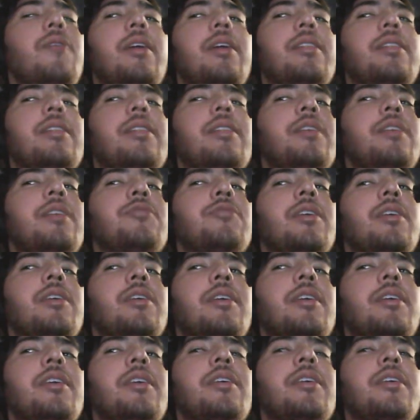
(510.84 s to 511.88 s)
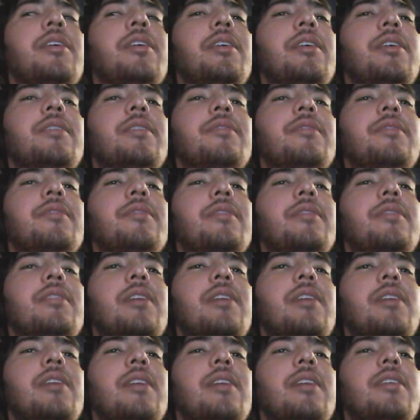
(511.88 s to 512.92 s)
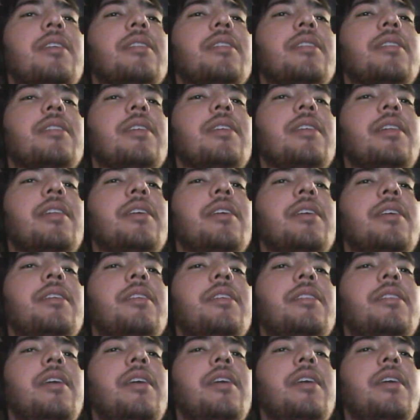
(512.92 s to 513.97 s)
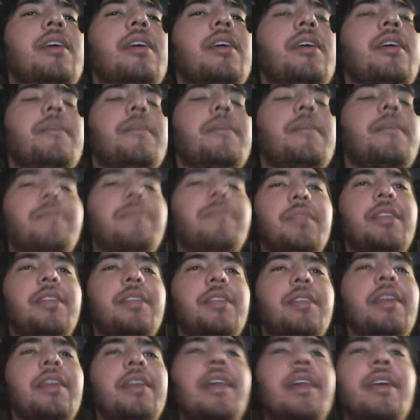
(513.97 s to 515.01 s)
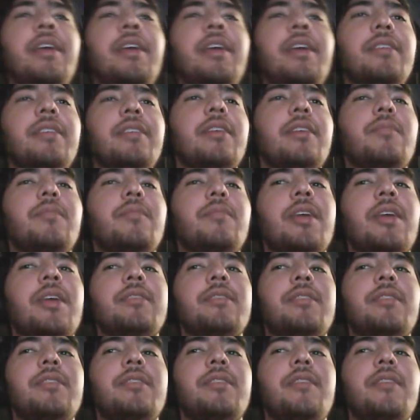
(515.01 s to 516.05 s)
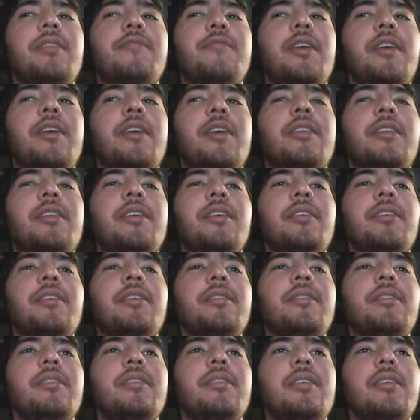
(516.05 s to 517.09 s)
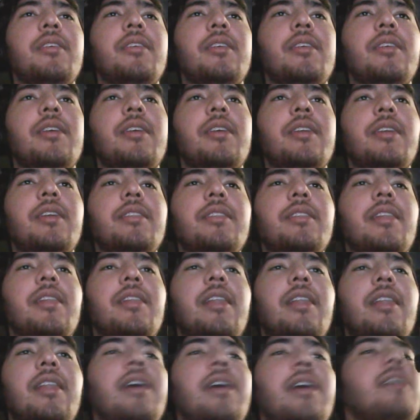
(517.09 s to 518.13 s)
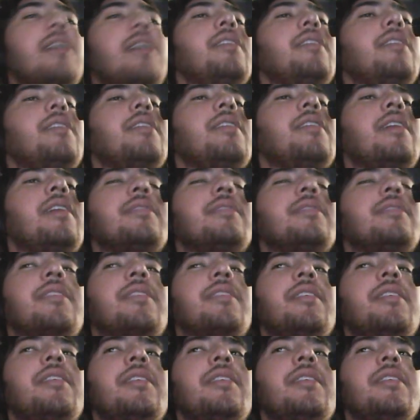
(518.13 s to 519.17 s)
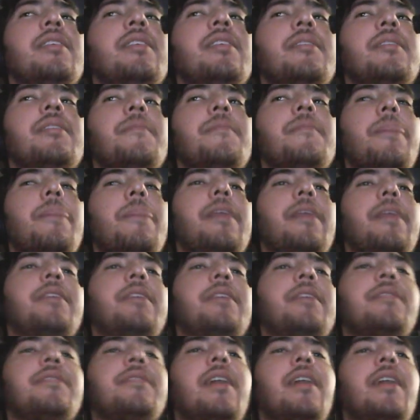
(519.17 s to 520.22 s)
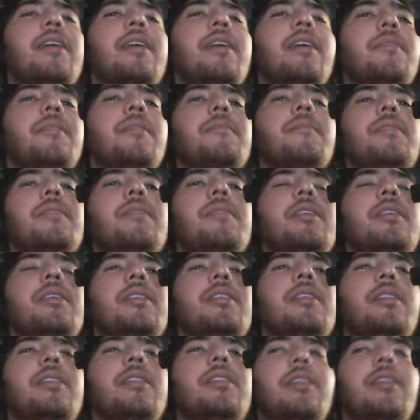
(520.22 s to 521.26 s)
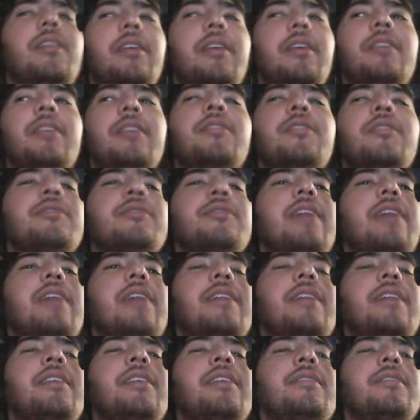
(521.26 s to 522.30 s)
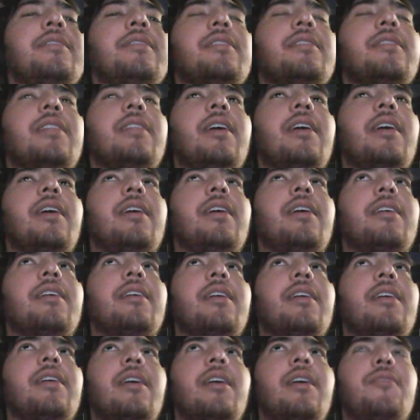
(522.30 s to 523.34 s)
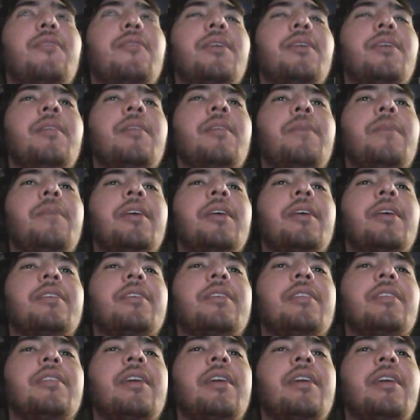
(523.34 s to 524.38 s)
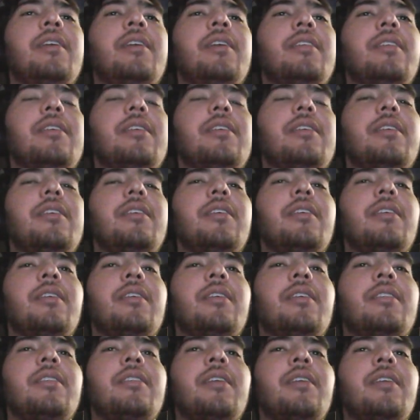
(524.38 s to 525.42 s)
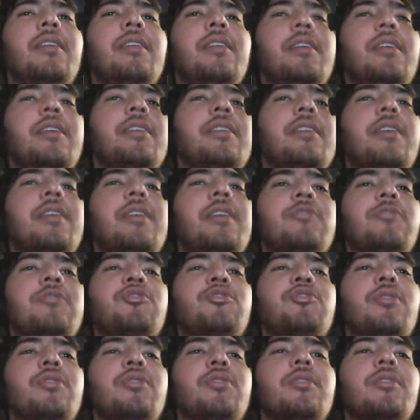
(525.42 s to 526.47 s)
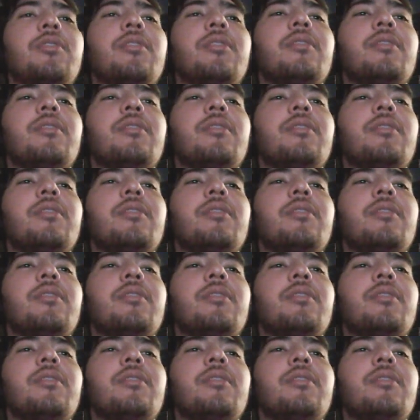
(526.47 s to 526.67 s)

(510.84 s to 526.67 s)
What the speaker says: The trick here is that the delay that makes the effect here in the last key, it's like it does like this, like a real big delay, and then it gets short.